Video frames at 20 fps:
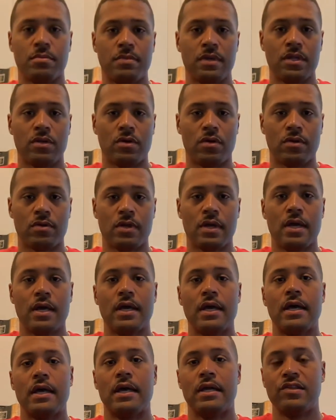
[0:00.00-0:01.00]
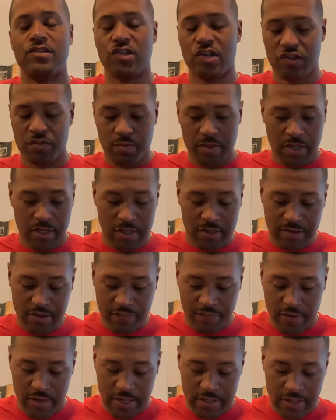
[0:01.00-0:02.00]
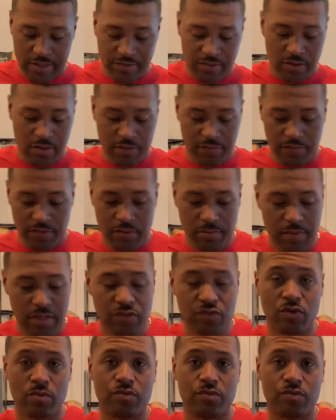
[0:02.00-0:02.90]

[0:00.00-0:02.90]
meat on, just because I feel like that's enough for the meat to